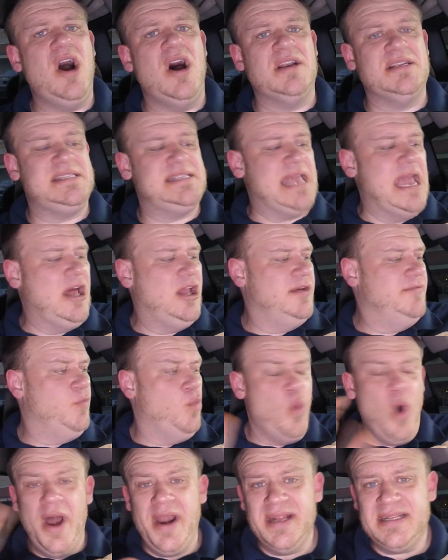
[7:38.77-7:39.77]
On a scale of
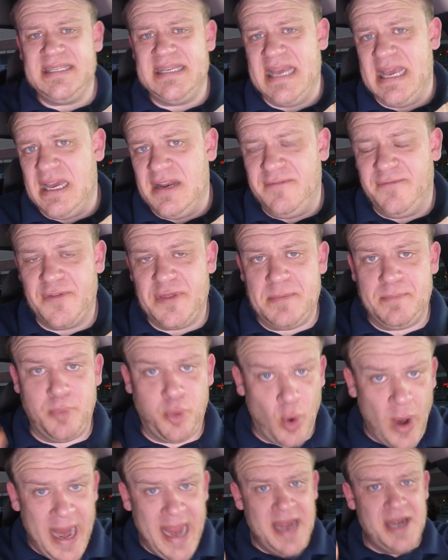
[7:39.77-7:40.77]
1 to 10 for the
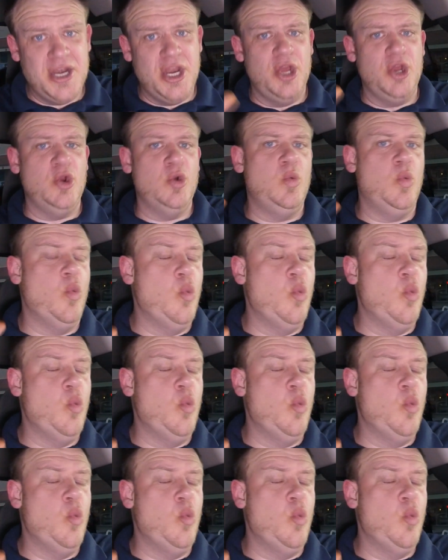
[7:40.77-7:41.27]
brand new